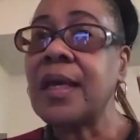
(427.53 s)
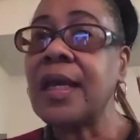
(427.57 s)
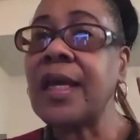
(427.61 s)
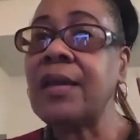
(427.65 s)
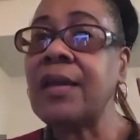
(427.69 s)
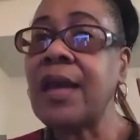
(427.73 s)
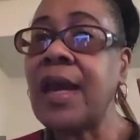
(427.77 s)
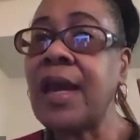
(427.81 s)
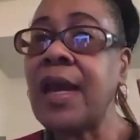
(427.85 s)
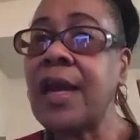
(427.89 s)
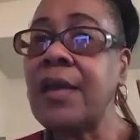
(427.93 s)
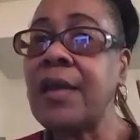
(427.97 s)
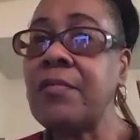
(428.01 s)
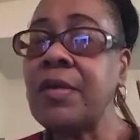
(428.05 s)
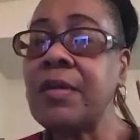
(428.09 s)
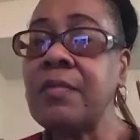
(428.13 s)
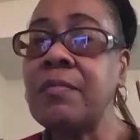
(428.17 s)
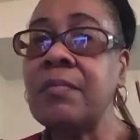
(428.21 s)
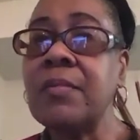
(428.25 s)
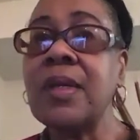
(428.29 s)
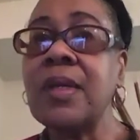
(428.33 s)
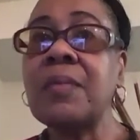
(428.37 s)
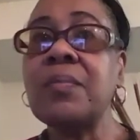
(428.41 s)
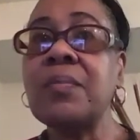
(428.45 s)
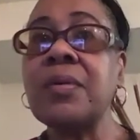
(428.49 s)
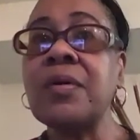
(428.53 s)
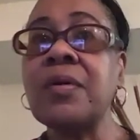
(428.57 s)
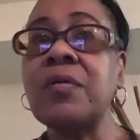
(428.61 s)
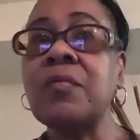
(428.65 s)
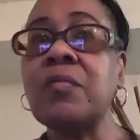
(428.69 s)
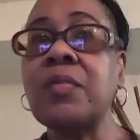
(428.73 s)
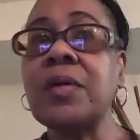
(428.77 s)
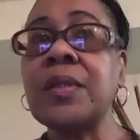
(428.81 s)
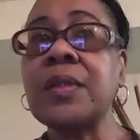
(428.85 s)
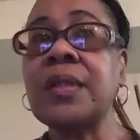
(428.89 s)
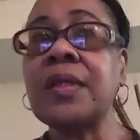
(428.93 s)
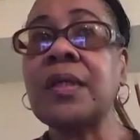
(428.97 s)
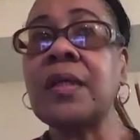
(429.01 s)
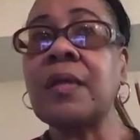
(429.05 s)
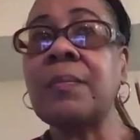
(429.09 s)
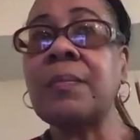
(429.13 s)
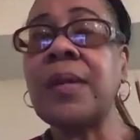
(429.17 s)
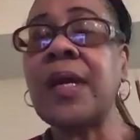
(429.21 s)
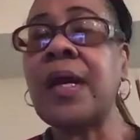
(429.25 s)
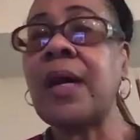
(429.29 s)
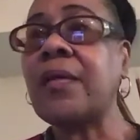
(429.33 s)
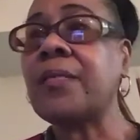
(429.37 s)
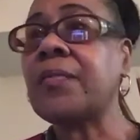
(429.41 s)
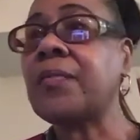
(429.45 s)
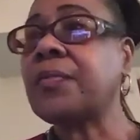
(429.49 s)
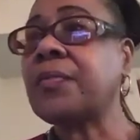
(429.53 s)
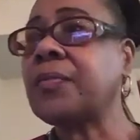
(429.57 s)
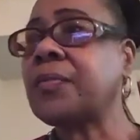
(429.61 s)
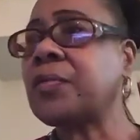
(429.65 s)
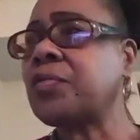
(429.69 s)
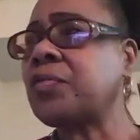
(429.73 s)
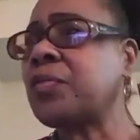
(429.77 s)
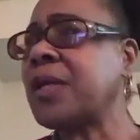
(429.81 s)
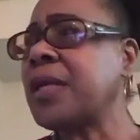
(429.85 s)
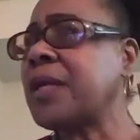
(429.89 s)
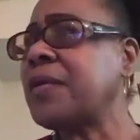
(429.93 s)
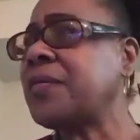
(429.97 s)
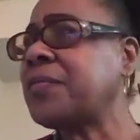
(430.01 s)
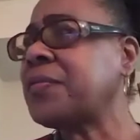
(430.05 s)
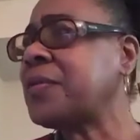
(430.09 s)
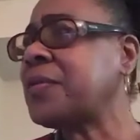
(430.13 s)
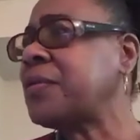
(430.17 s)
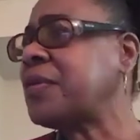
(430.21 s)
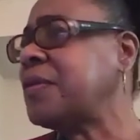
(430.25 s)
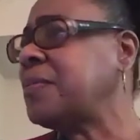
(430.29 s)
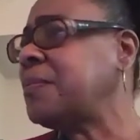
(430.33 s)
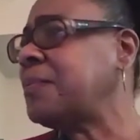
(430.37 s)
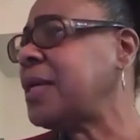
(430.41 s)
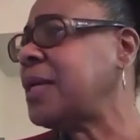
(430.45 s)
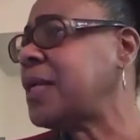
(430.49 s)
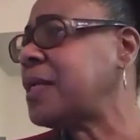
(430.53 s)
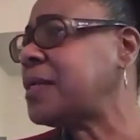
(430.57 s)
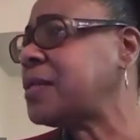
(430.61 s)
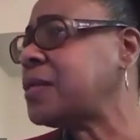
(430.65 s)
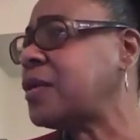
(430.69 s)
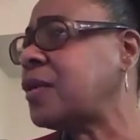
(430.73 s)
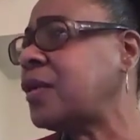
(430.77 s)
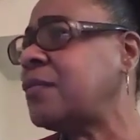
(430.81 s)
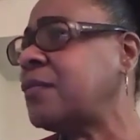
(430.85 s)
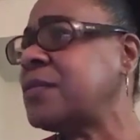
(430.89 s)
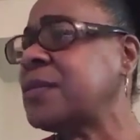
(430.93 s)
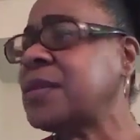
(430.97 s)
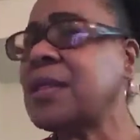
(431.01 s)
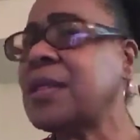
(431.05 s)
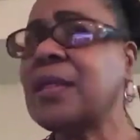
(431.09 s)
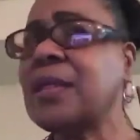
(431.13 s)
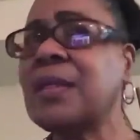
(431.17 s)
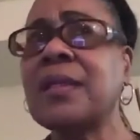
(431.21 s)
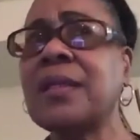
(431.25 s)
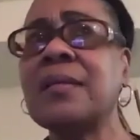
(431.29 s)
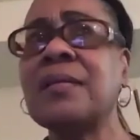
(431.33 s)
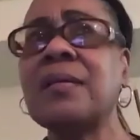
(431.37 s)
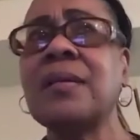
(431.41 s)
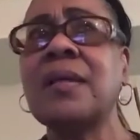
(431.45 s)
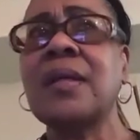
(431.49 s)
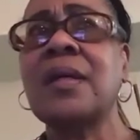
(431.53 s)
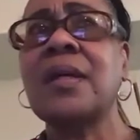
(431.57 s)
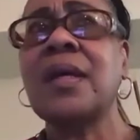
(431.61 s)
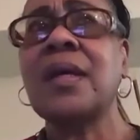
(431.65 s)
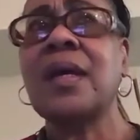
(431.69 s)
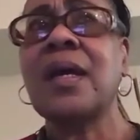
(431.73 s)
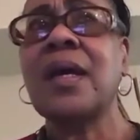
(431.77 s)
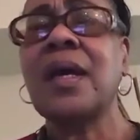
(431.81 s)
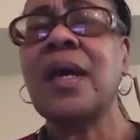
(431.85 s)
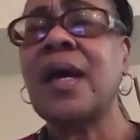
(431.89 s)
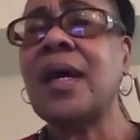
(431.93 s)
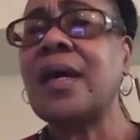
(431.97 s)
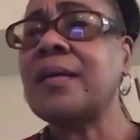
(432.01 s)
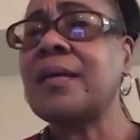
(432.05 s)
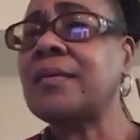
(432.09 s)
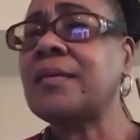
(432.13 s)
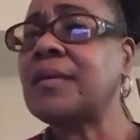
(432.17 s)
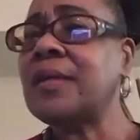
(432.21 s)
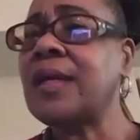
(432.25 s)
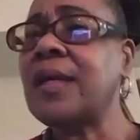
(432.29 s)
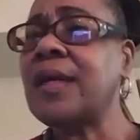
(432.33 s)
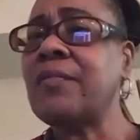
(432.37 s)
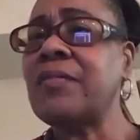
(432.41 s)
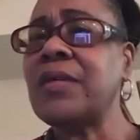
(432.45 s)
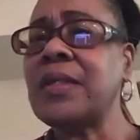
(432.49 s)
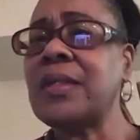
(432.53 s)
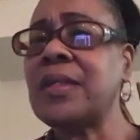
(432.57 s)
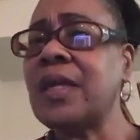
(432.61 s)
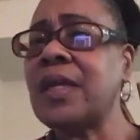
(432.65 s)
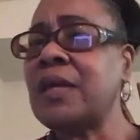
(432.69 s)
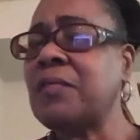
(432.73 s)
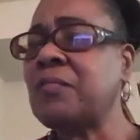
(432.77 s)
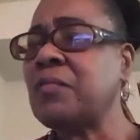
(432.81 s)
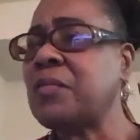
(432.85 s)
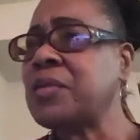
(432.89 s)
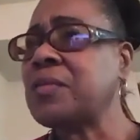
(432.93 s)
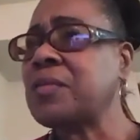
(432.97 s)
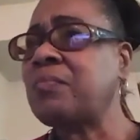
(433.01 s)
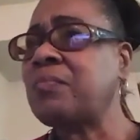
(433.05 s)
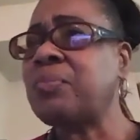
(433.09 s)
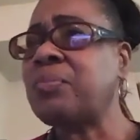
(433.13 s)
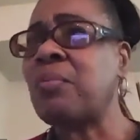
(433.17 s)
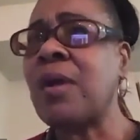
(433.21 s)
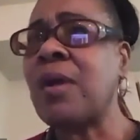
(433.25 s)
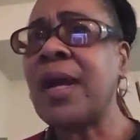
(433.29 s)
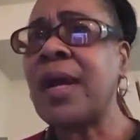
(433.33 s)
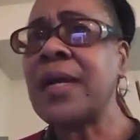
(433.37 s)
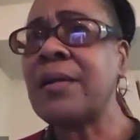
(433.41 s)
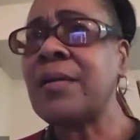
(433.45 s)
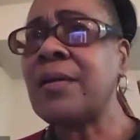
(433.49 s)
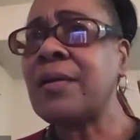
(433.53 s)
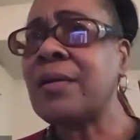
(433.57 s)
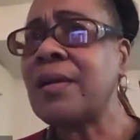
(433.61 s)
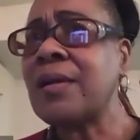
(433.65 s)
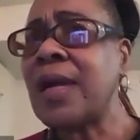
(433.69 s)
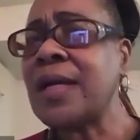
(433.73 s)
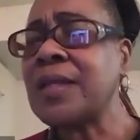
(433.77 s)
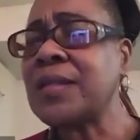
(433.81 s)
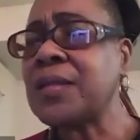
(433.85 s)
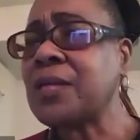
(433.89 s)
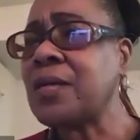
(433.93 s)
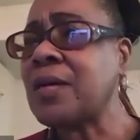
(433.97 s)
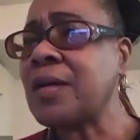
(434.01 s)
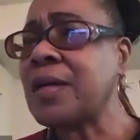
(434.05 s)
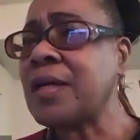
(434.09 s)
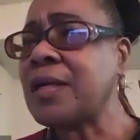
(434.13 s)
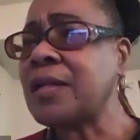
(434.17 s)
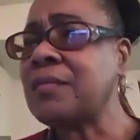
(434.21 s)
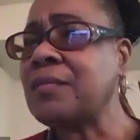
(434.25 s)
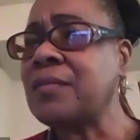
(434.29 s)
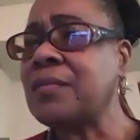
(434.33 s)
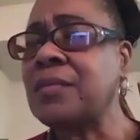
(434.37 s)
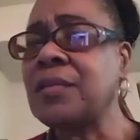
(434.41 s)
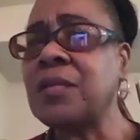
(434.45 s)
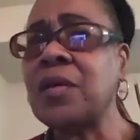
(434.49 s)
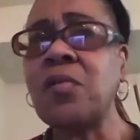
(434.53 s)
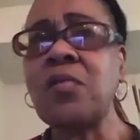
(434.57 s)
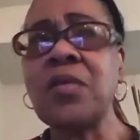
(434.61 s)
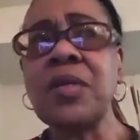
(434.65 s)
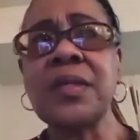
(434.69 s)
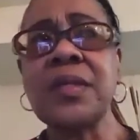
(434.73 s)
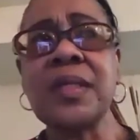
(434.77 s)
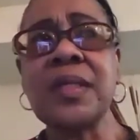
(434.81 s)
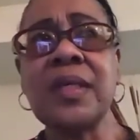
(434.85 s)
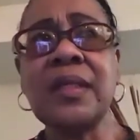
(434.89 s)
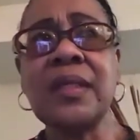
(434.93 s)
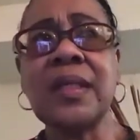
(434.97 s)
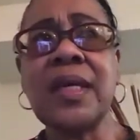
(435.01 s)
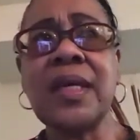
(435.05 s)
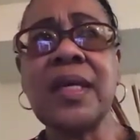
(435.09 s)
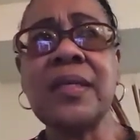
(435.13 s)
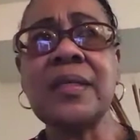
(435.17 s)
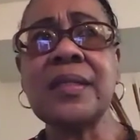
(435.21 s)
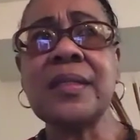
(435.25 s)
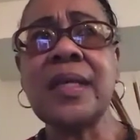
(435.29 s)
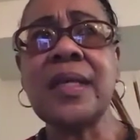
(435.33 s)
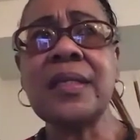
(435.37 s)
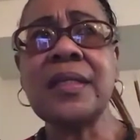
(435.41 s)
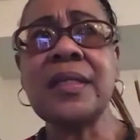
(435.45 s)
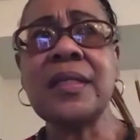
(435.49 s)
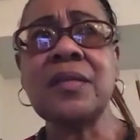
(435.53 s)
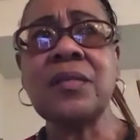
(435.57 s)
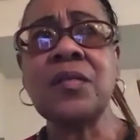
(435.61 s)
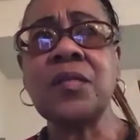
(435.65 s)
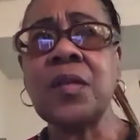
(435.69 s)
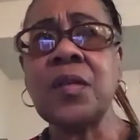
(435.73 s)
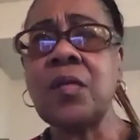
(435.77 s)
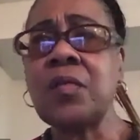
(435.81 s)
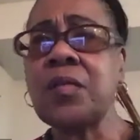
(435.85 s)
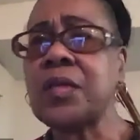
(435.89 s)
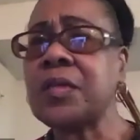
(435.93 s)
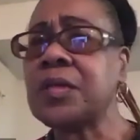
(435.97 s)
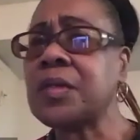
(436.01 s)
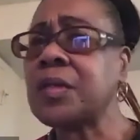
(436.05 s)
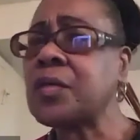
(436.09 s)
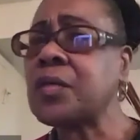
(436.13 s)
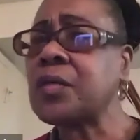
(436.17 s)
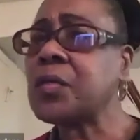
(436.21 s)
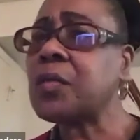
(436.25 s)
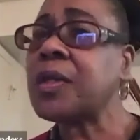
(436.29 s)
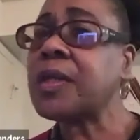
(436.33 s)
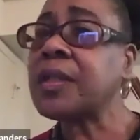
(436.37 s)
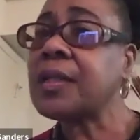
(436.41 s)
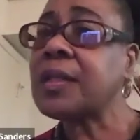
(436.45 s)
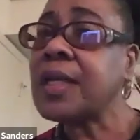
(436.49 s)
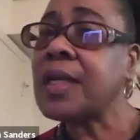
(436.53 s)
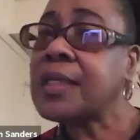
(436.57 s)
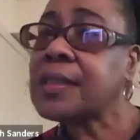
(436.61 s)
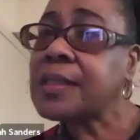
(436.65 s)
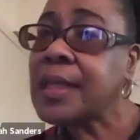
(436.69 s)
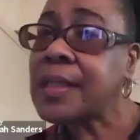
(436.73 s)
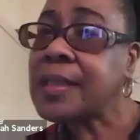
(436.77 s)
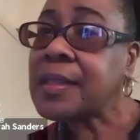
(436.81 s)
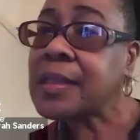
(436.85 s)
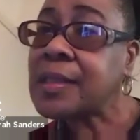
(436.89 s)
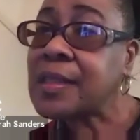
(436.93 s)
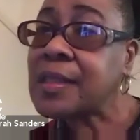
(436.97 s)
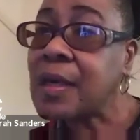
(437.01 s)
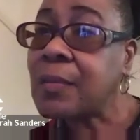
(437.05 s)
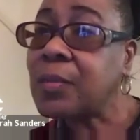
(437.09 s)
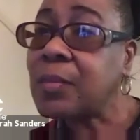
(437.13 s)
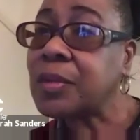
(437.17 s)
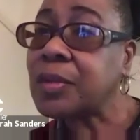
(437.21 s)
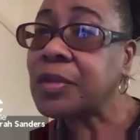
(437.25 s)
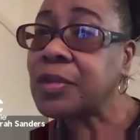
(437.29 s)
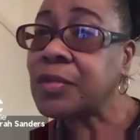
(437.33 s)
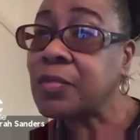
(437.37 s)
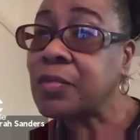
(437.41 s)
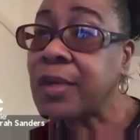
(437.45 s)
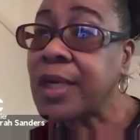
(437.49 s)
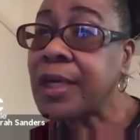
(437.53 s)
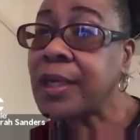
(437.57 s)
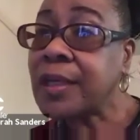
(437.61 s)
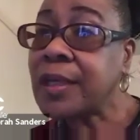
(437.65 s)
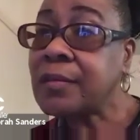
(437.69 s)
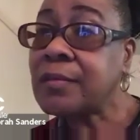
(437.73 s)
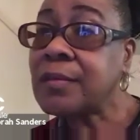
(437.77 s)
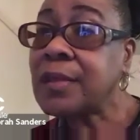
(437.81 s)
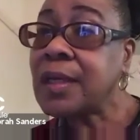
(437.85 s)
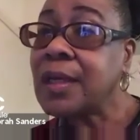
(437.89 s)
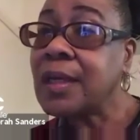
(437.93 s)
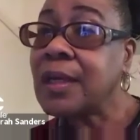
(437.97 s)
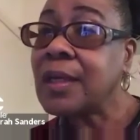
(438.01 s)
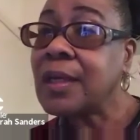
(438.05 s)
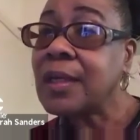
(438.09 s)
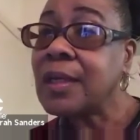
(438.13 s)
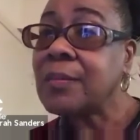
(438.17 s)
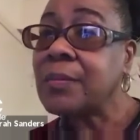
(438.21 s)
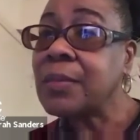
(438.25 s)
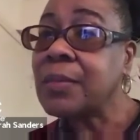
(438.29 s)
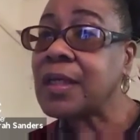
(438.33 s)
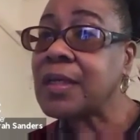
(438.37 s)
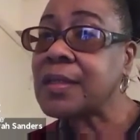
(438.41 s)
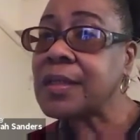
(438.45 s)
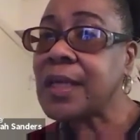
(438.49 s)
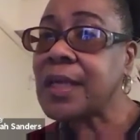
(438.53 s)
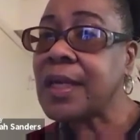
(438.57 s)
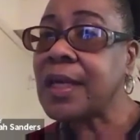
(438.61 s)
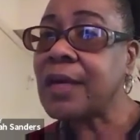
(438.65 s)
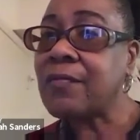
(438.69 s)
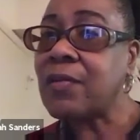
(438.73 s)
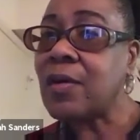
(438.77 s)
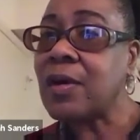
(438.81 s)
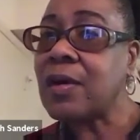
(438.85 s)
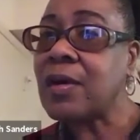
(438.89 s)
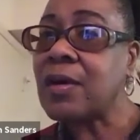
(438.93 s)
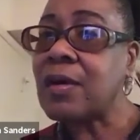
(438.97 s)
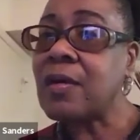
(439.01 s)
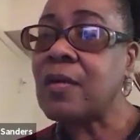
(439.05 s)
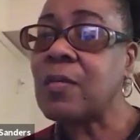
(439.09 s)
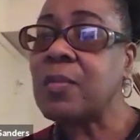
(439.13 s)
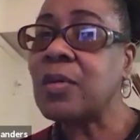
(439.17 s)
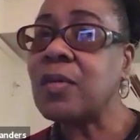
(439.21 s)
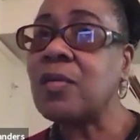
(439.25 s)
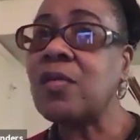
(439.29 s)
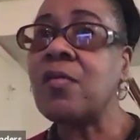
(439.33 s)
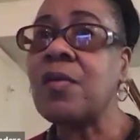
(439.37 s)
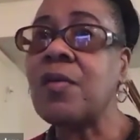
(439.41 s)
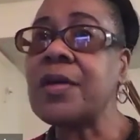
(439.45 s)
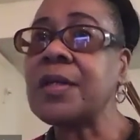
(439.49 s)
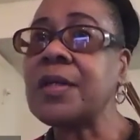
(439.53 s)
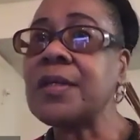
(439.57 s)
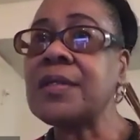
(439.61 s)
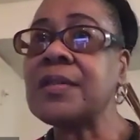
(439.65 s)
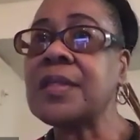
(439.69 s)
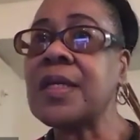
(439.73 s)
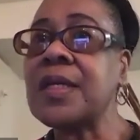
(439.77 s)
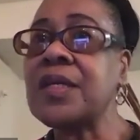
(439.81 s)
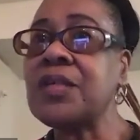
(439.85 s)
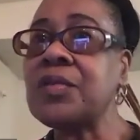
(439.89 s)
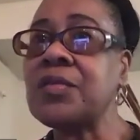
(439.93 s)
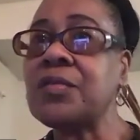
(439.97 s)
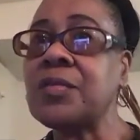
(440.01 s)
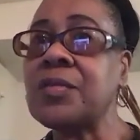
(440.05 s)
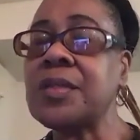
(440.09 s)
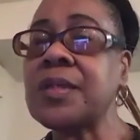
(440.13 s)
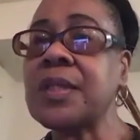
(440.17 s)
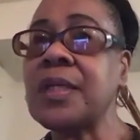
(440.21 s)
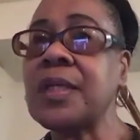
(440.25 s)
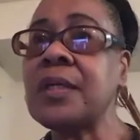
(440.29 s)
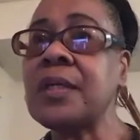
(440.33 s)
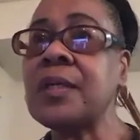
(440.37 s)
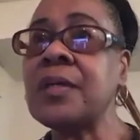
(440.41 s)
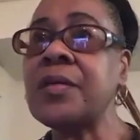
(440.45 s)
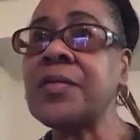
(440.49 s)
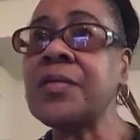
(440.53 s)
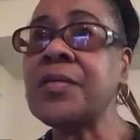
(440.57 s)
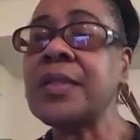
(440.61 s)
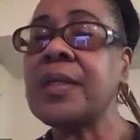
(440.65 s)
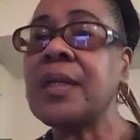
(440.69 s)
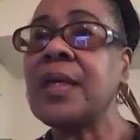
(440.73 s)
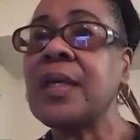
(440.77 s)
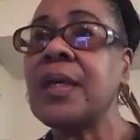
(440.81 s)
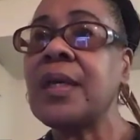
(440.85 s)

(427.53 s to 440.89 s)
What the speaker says: And I remember within about 20 or 30 minutes, all of a sudden, everything was brighter. I started noticing things I didn't notice. Those were the things I stumbled around because I have horrible organizational skills.